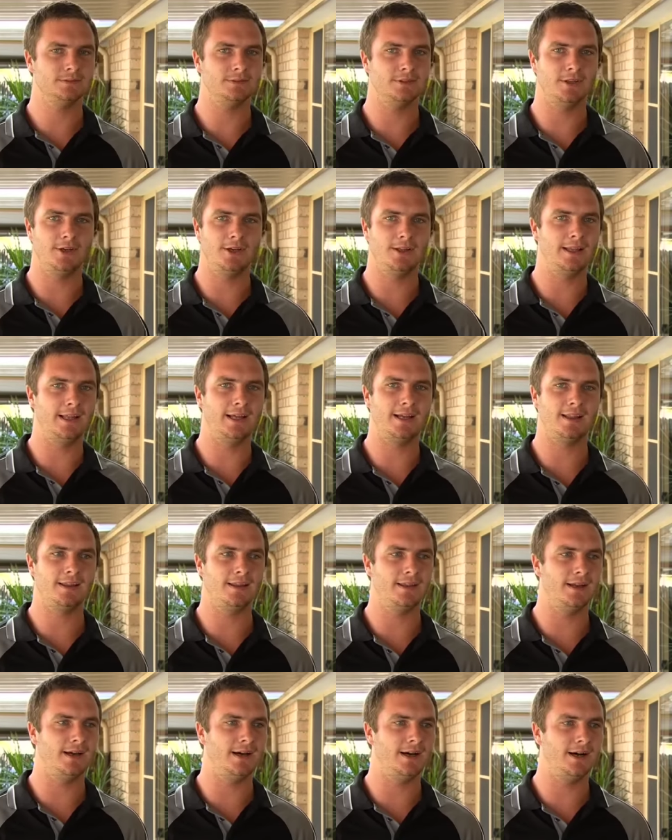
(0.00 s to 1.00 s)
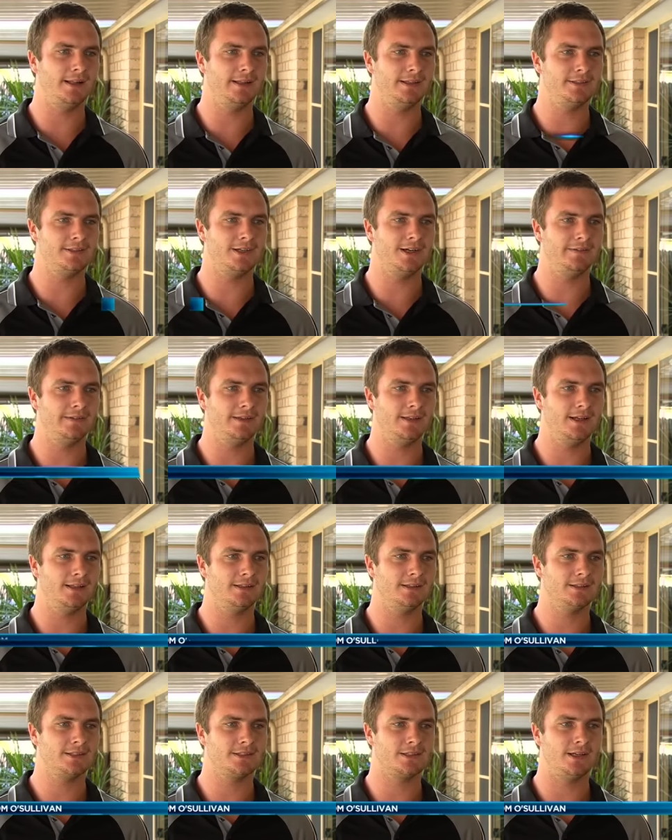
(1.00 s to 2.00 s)
No louder than a Harley driving
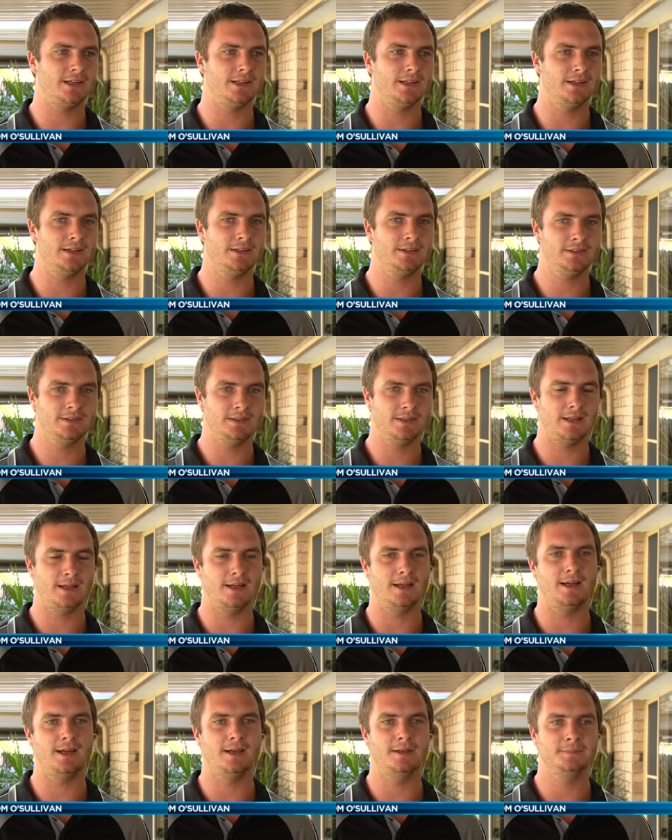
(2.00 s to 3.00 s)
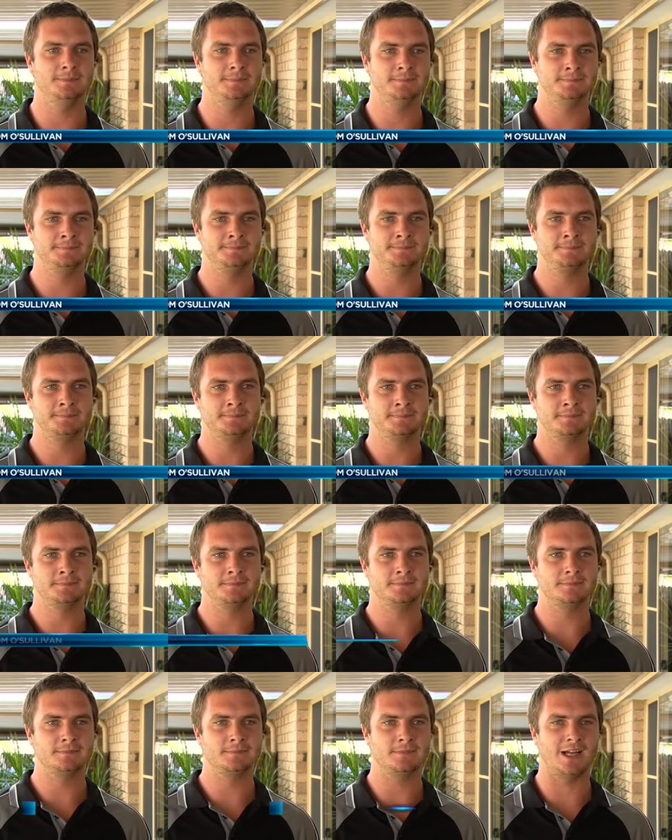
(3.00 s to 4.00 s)
down the street, though. Um,
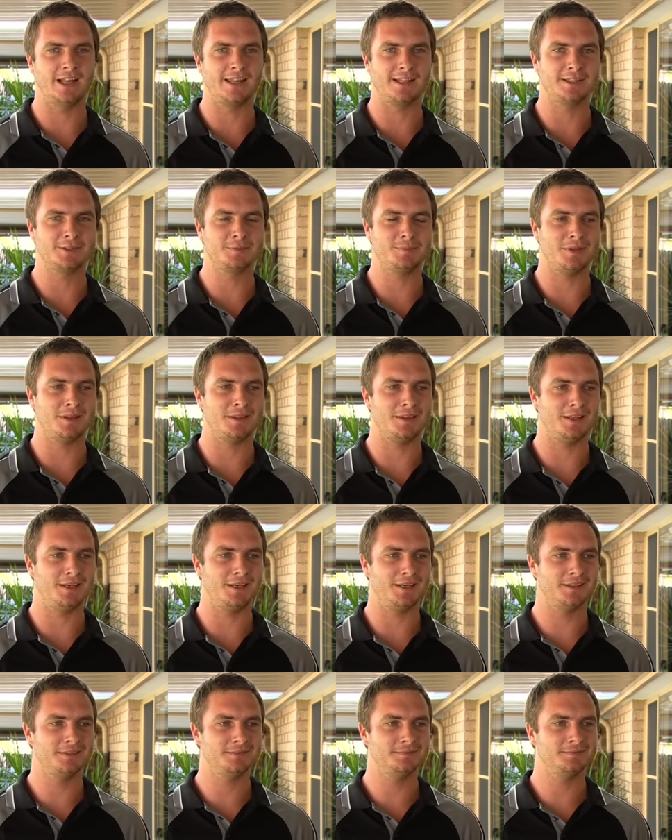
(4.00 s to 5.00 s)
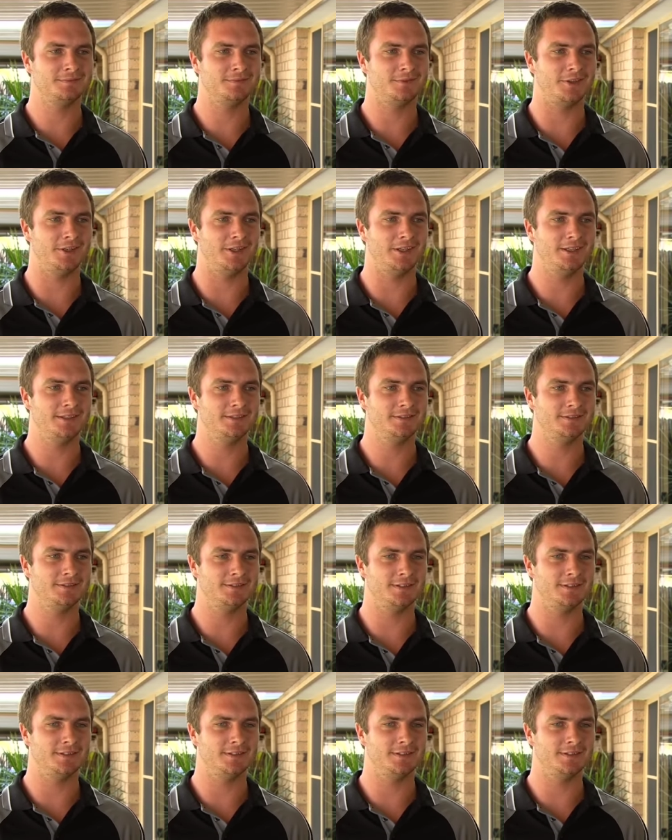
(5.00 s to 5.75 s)
I think it's pathetic, really.